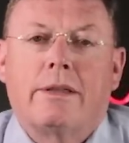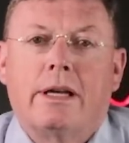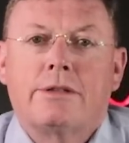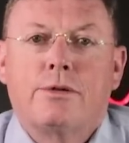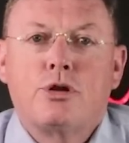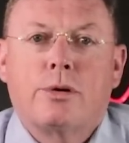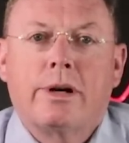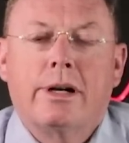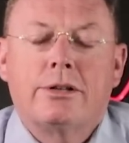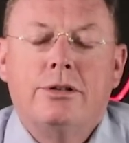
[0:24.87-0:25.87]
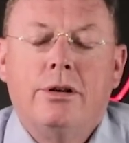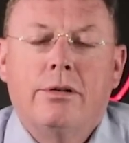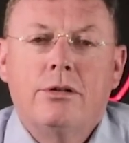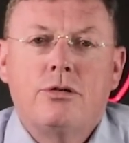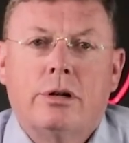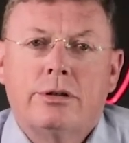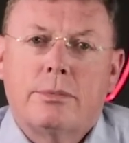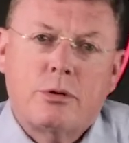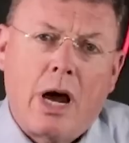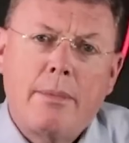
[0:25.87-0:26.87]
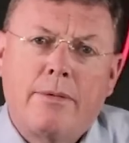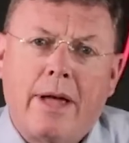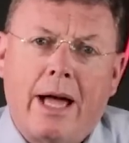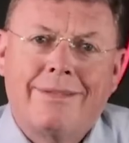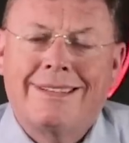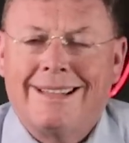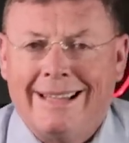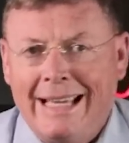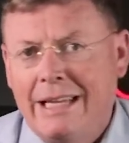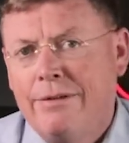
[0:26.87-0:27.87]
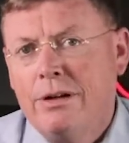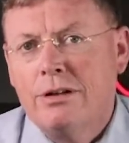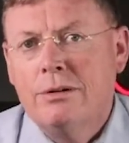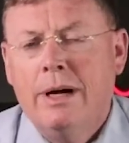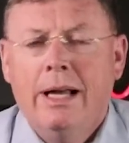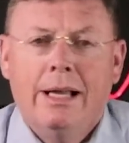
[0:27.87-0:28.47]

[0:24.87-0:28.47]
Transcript: Thanks for joining us. You know the drill. Subscribe if you haven't, like if you do,